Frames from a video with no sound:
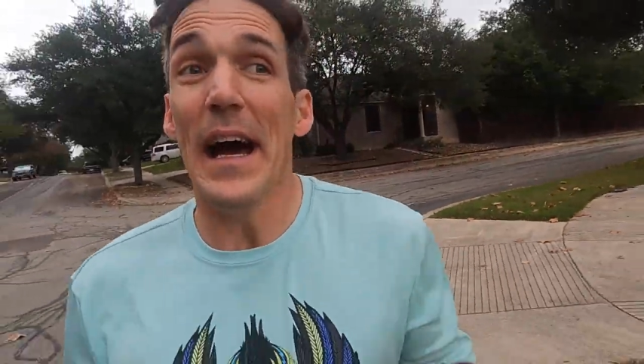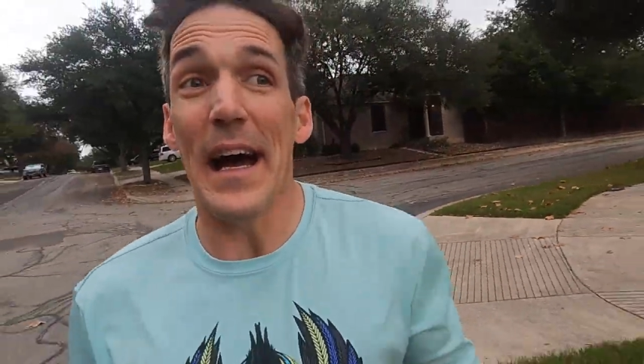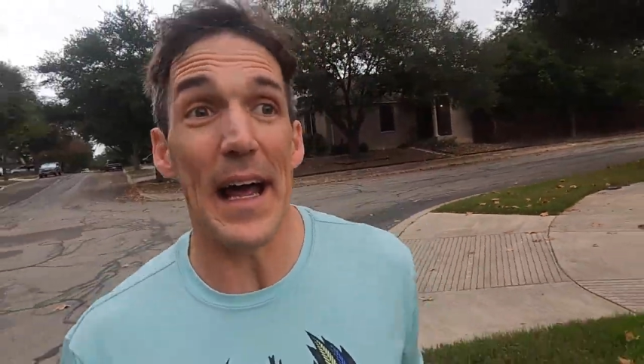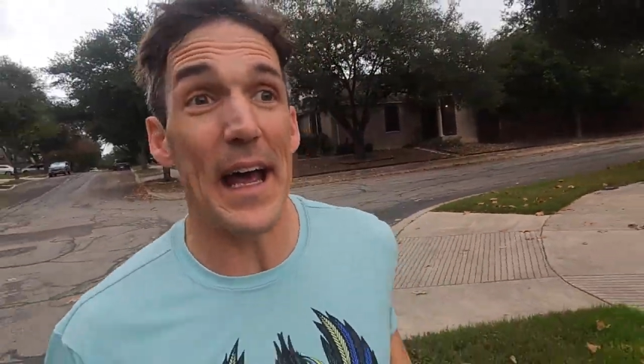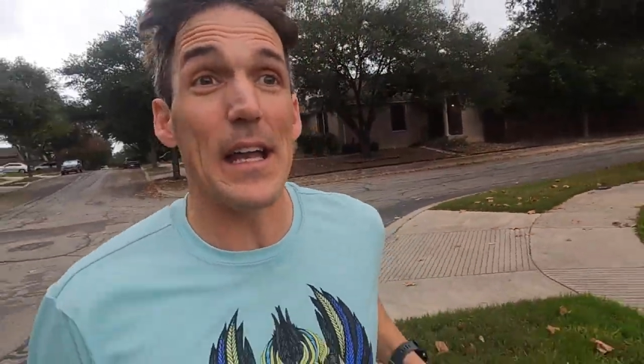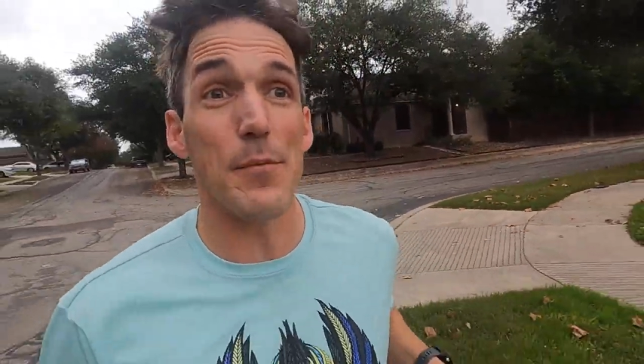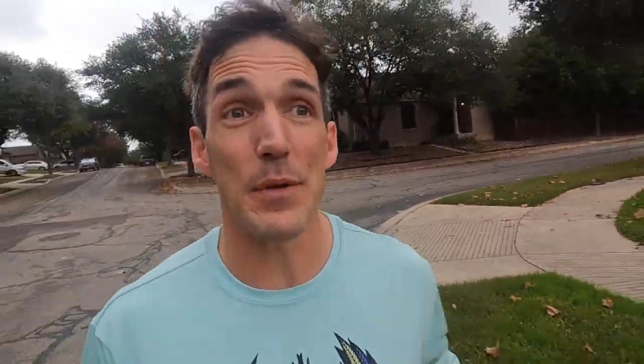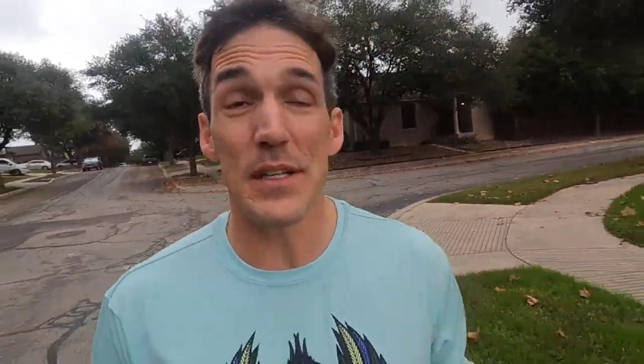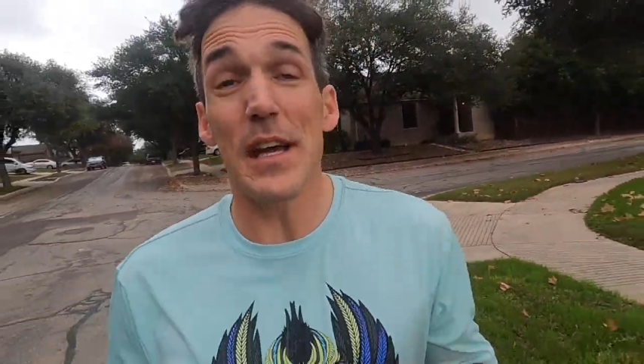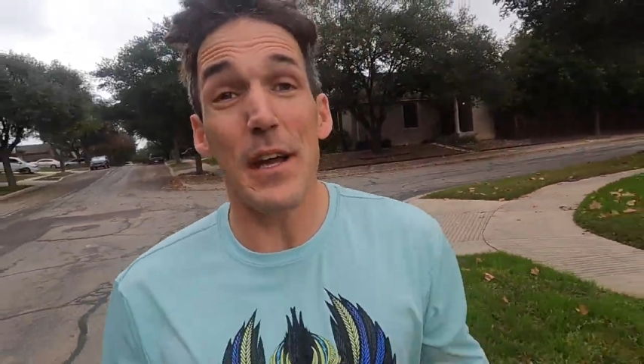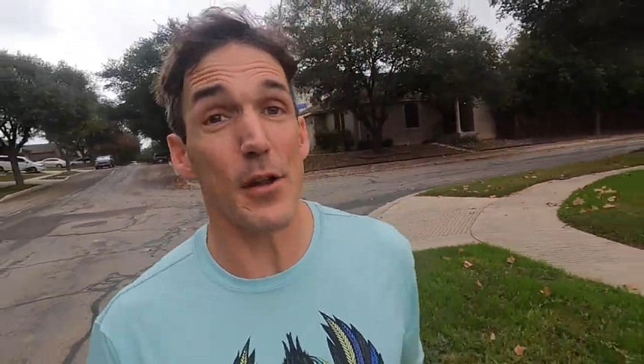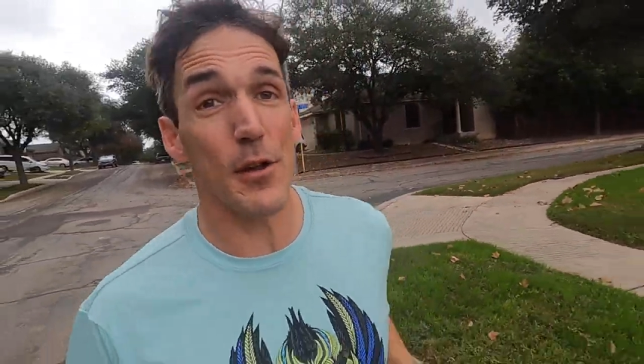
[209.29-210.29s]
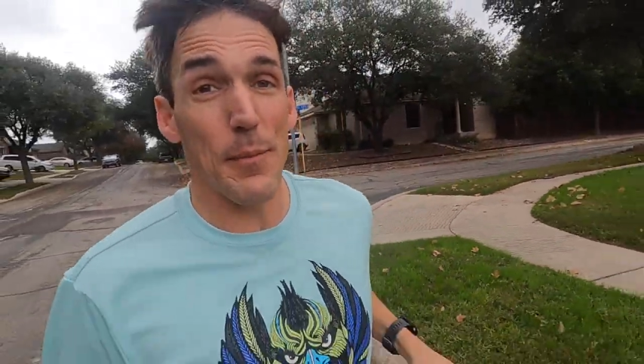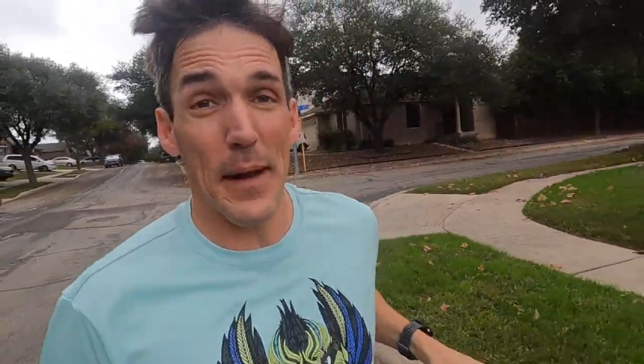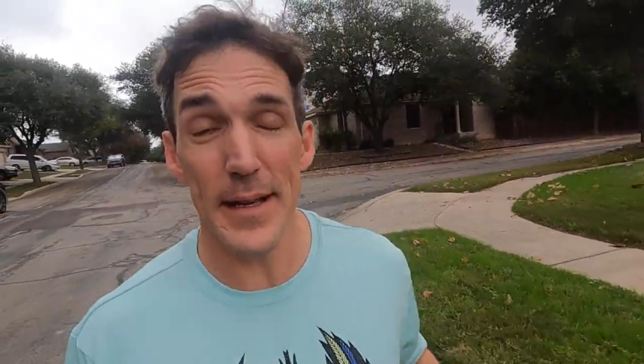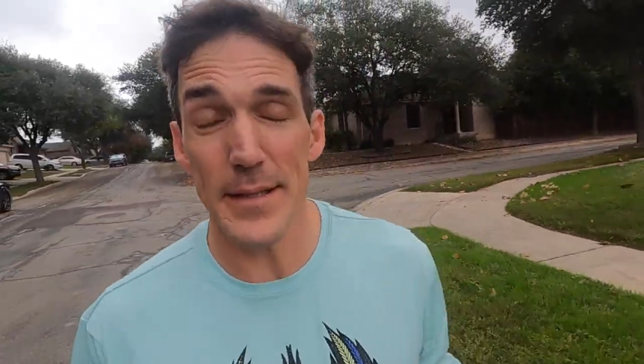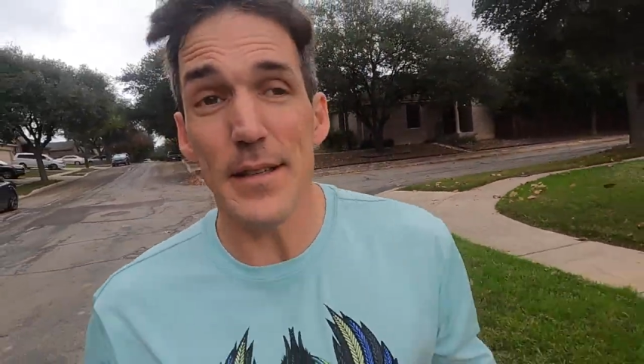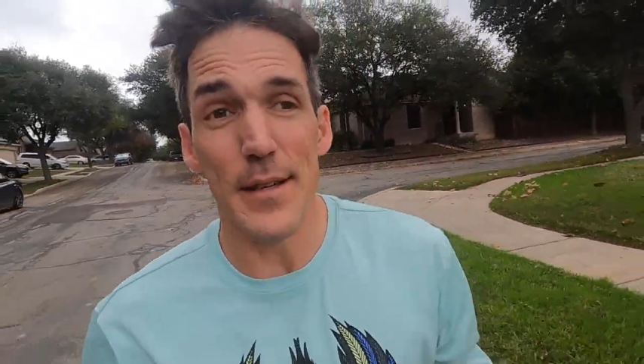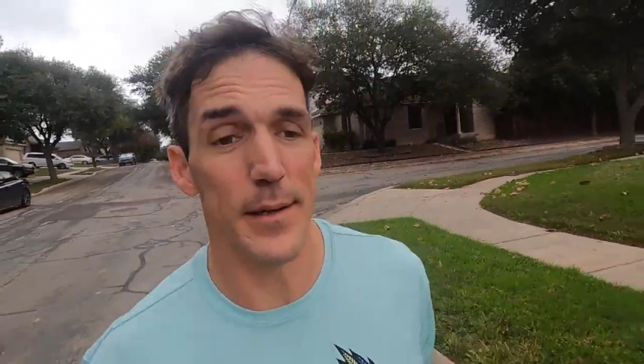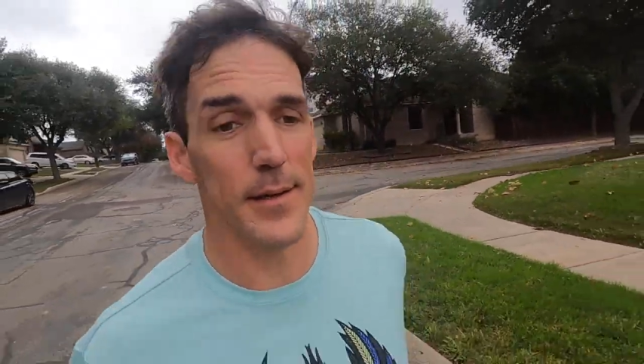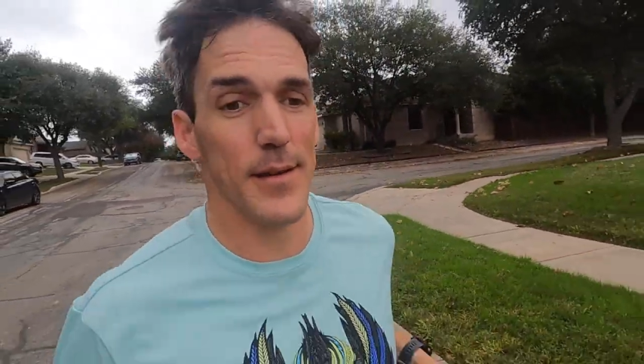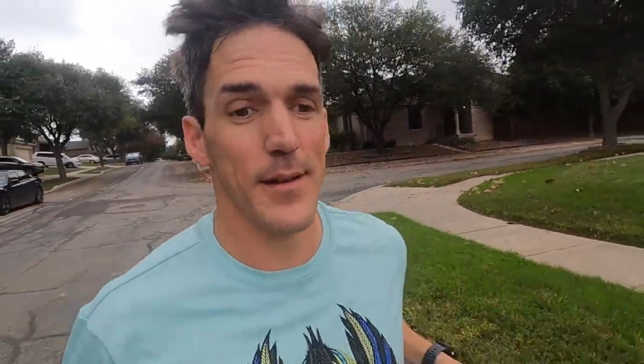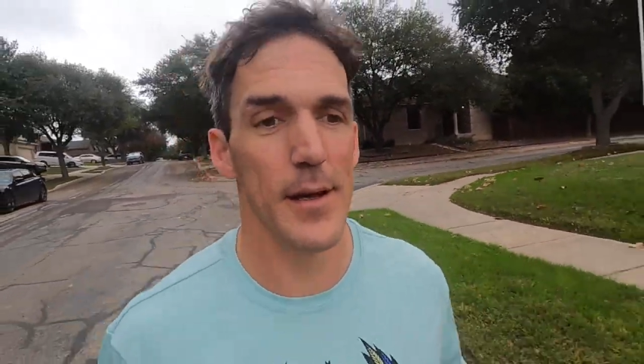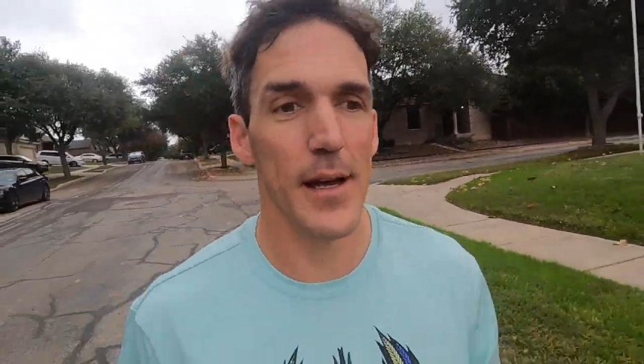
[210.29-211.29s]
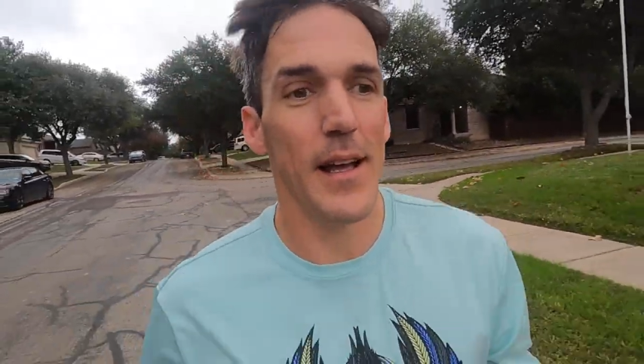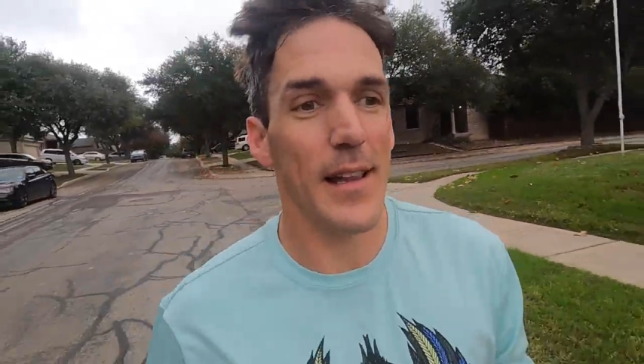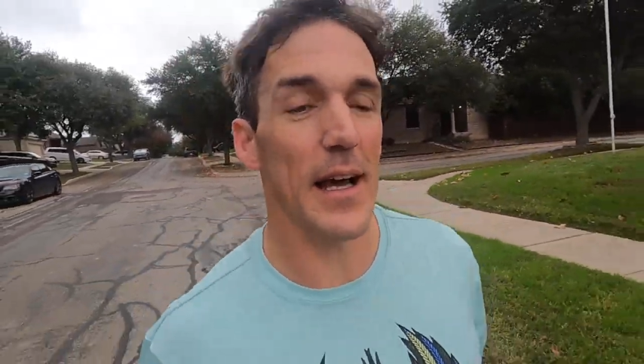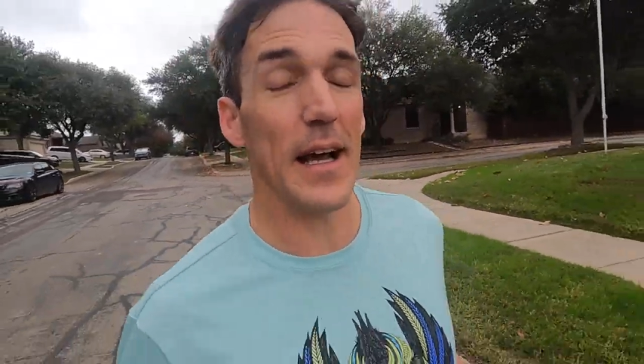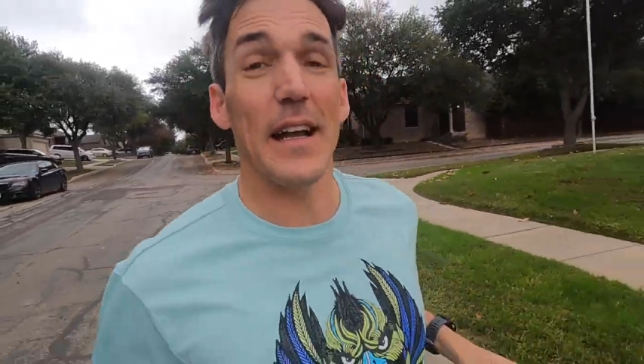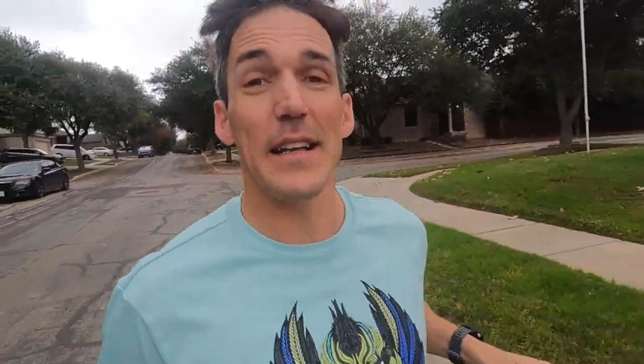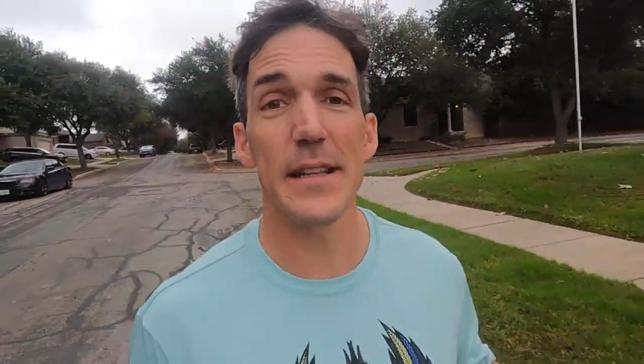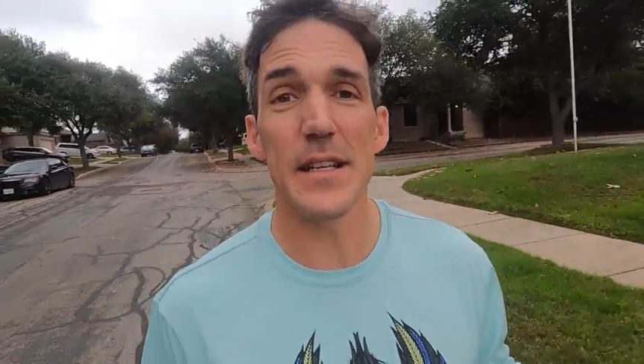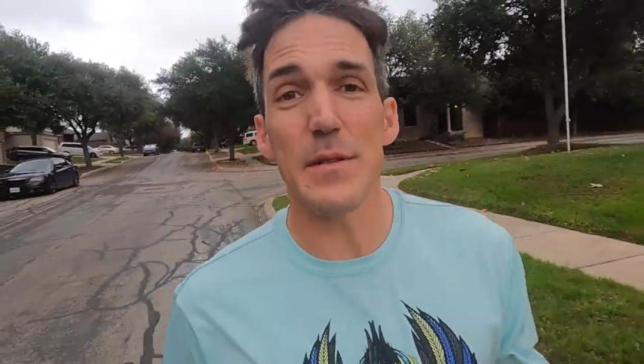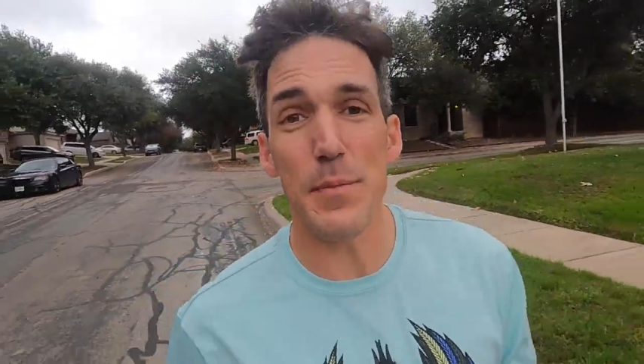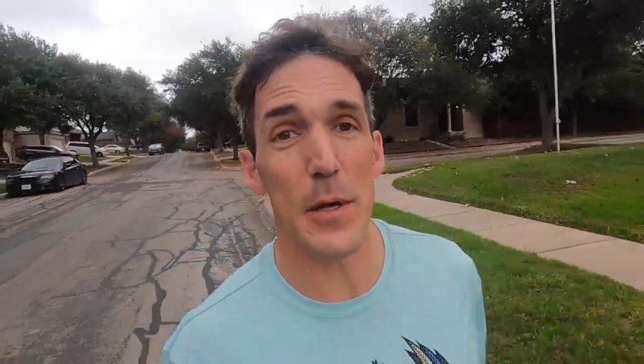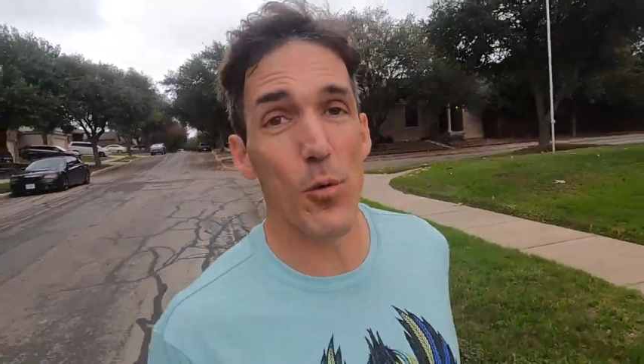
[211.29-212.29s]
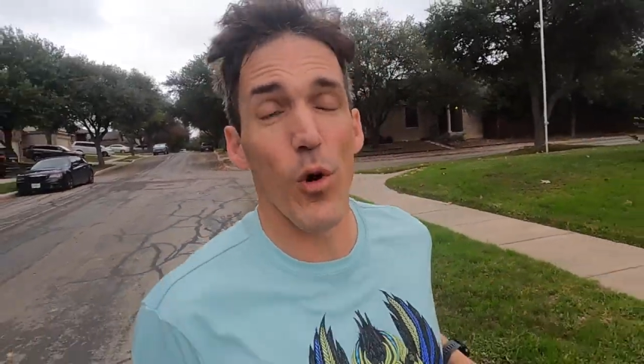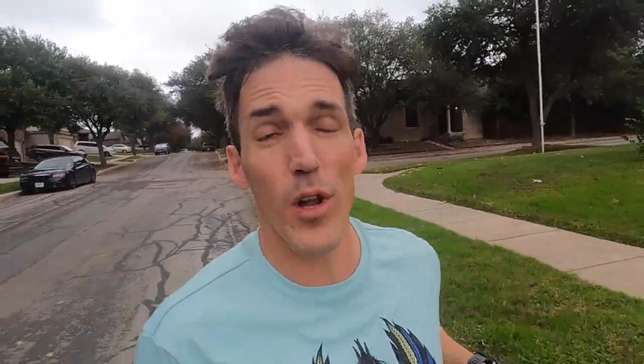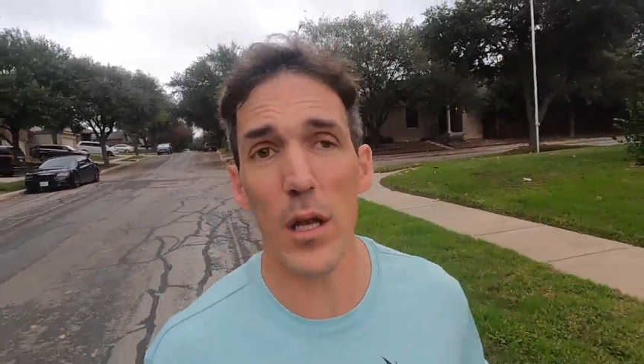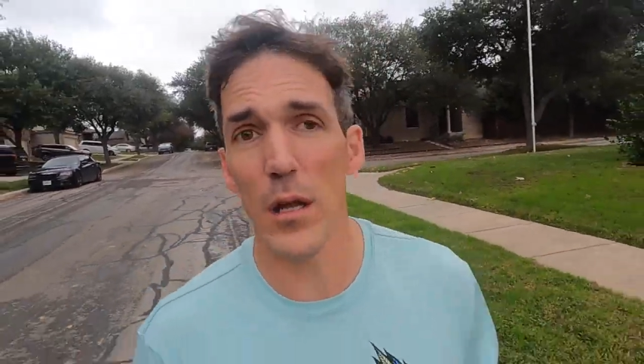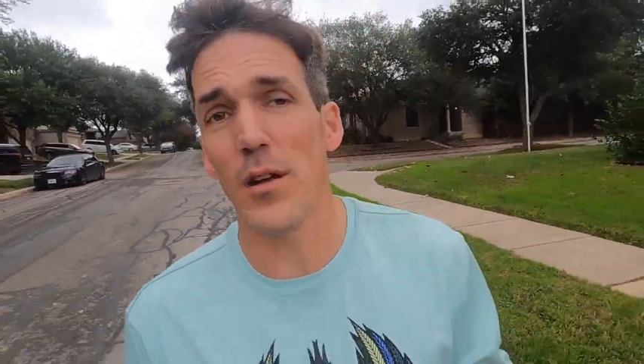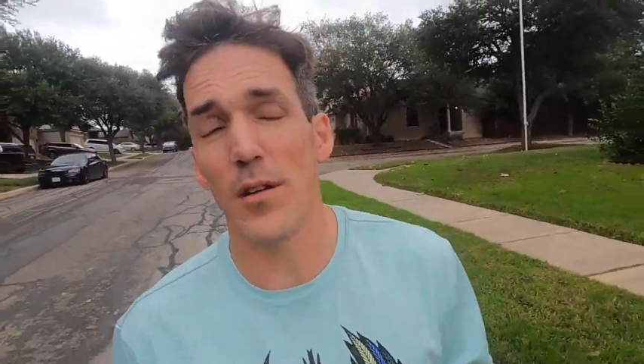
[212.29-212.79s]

at any particular pace like I did the Speed 1.